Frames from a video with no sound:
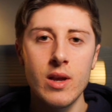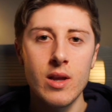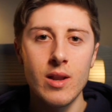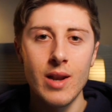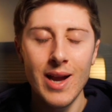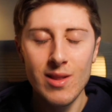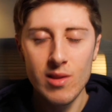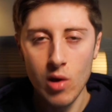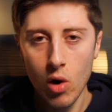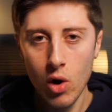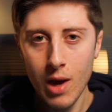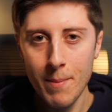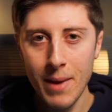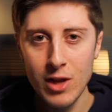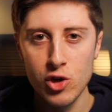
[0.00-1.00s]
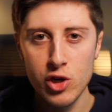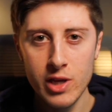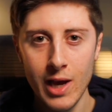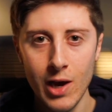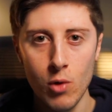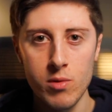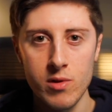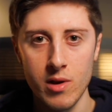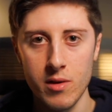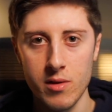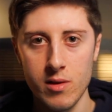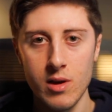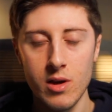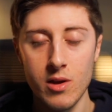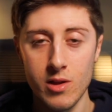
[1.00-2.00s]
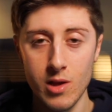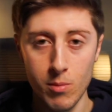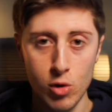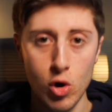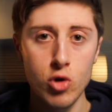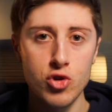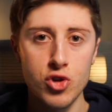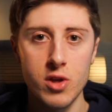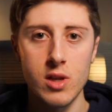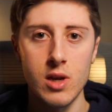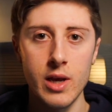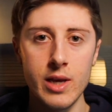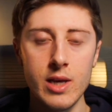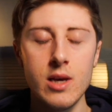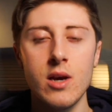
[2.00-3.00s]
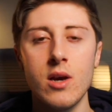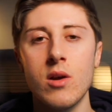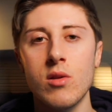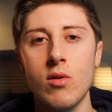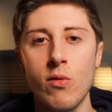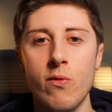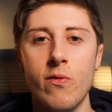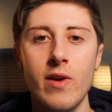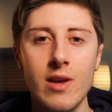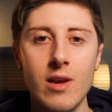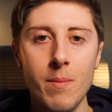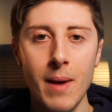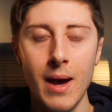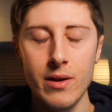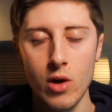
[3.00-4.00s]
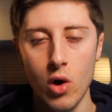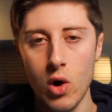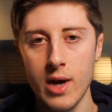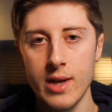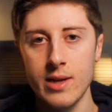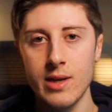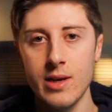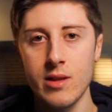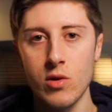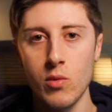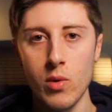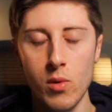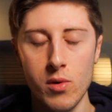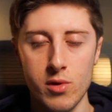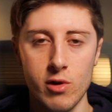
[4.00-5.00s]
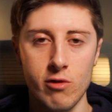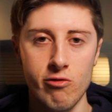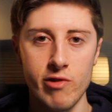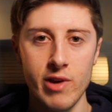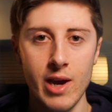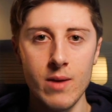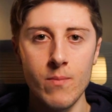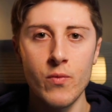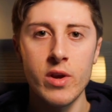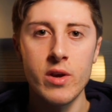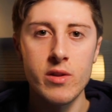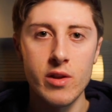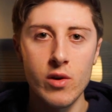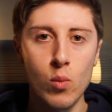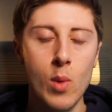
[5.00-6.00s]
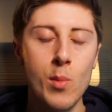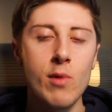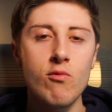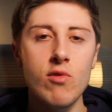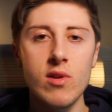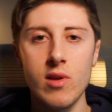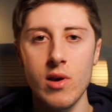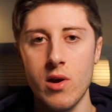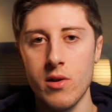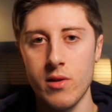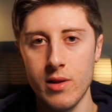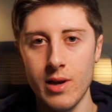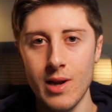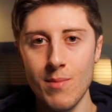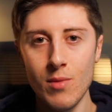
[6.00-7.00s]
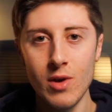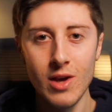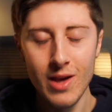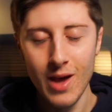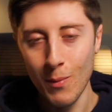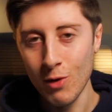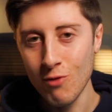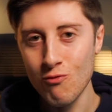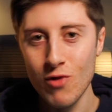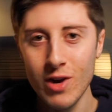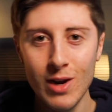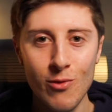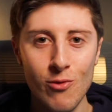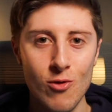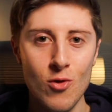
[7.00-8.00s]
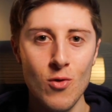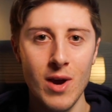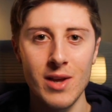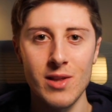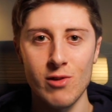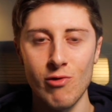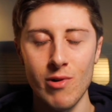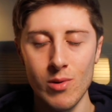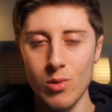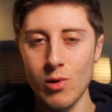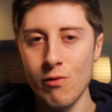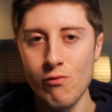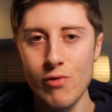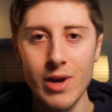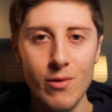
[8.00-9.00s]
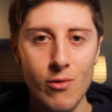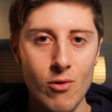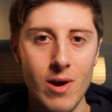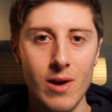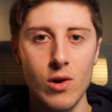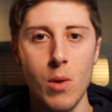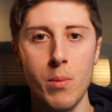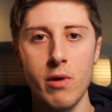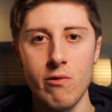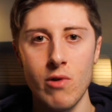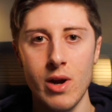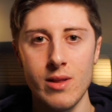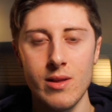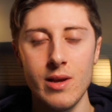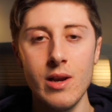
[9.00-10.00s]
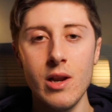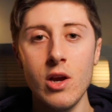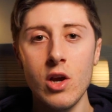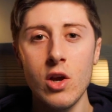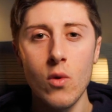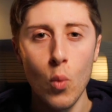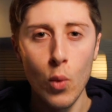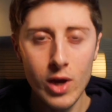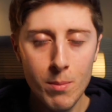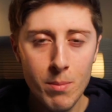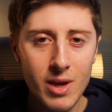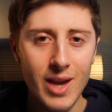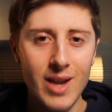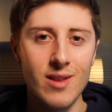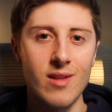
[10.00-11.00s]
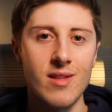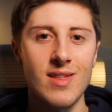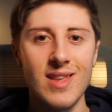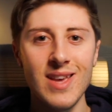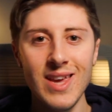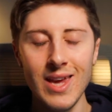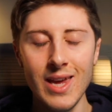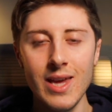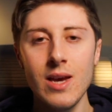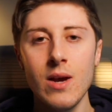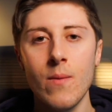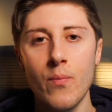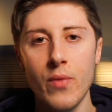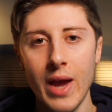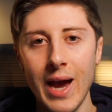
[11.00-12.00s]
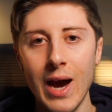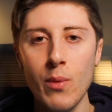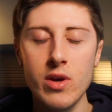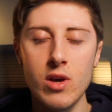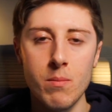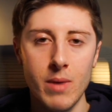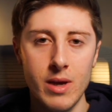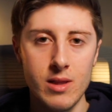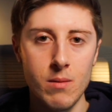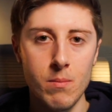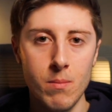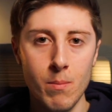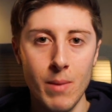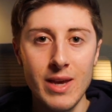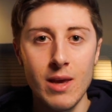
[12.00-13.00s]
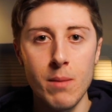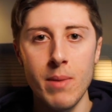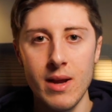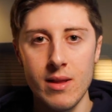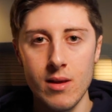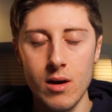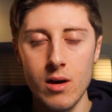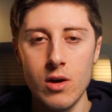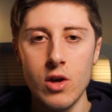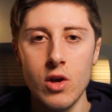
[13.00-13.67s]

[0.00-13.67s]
that time actually helps us subconsciously to think about the ideas that we want to create. So that when we return to them and we read through our scripts, we read through our copywriting, we can begin to see how we can make it better.